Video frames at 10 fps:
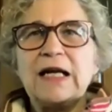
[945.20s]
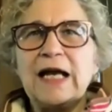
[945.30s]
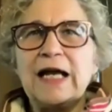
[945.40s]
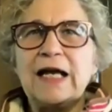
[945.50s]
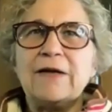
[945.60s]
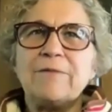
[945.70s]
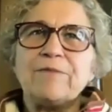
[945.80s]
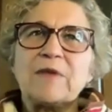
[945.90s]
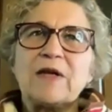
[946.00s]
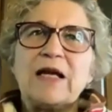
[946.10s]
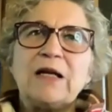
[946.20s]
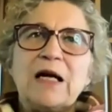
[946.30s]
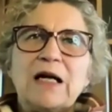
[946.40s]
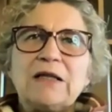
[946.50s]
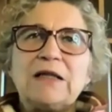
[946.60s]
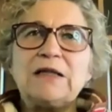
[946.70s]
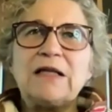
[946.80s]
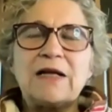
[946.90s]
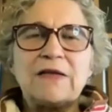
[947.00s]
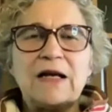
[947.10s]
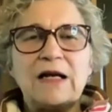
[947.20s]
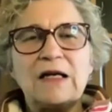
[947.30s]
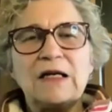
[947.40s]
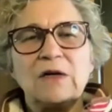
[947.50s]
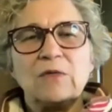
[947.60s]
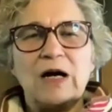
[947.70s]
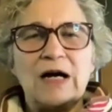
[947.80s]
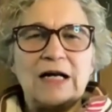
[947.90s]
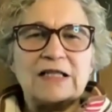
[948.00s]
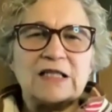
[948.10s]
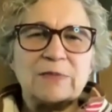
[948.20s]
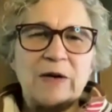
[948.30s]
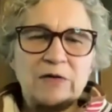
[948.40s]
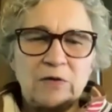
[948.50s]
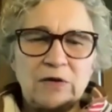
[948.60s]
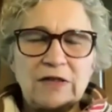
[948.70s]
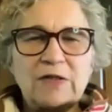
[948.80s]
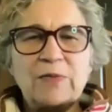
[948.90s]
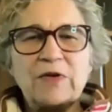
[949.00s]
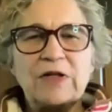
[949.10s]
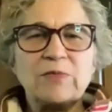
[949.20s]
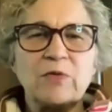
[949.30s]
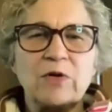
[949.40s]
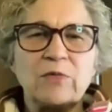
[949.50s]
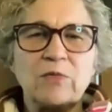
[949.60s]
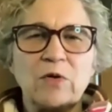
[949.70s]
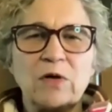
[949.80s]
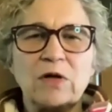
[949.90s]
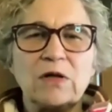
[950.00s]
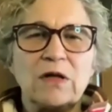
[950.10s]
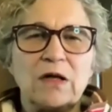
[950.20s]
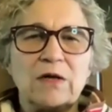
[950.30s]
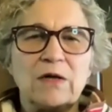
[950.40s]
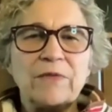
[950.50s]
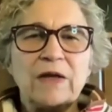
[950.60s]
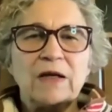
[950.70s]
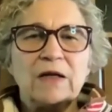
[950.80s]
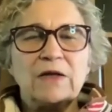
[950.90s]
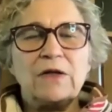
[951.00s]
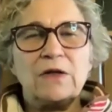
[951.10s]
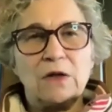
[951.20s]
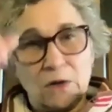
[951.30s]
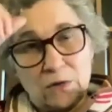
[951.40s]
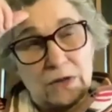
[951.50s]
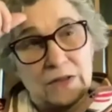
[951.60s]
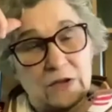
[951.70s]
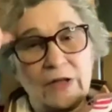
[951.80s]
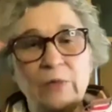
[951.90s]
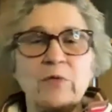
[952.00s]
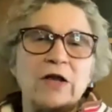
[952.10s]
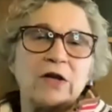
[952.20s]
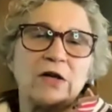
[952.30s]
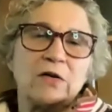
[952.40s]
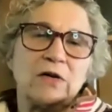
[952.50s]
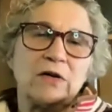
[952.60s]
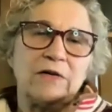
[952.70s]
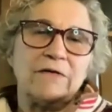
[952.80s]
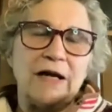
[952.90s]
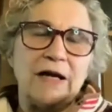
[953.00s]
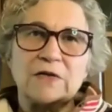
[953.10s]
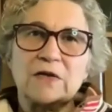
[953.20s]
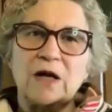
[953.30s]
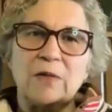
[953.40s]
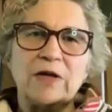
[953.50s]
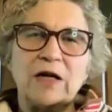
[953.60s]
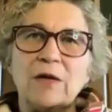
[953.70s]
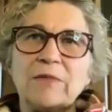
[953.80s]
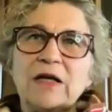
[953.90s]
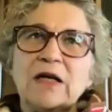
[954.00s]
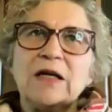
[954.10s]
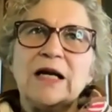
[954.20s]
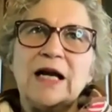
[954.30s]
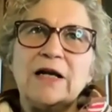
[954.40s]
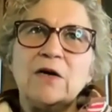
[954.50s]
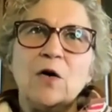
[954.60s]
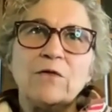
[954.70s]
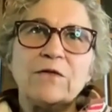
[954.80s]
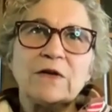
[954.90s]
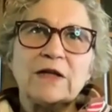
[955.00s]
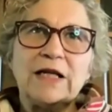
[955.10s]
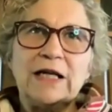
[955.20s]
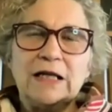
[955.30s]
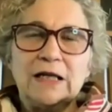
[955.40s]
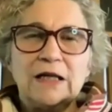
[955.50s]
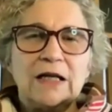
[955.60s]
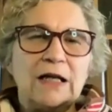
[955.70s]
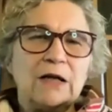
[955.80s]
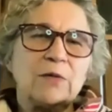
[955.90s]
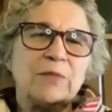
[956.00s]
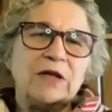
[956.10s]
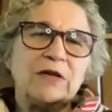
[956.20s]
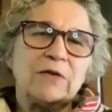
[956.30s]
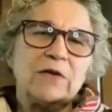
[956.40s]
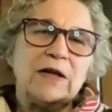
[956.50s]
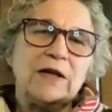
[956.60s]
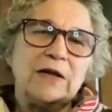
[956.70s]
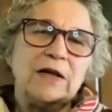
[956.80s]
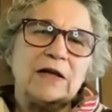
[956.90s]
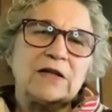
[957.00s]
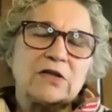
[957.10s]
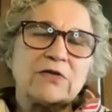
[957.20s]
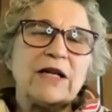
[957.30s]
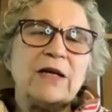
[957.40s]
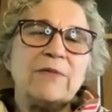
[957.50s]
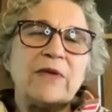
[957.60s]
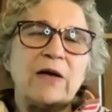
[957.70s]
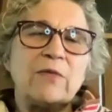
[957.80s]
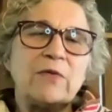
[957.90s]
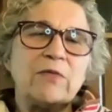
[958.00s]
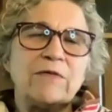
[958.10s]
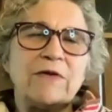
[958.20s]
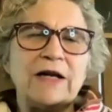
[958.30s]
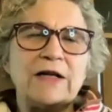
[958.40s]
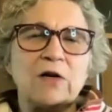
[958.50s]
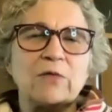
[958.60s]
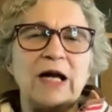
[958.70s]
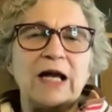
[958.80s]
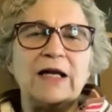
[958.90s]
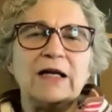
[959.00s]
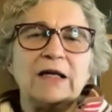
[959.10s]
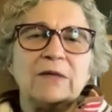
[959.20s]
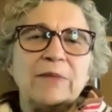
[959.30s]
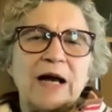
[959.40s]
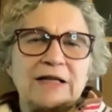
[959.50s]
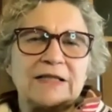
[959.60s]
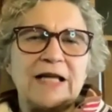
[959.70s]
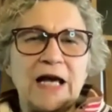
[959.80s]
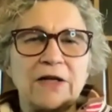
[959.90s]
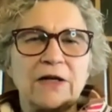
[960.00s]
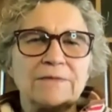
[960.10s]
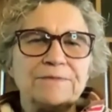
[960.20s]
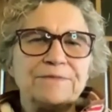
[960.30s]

And and not that I suspect we'll experience more and more extreme weather events coming up, and hopefully it'll be through the extreme that we will find our way back together.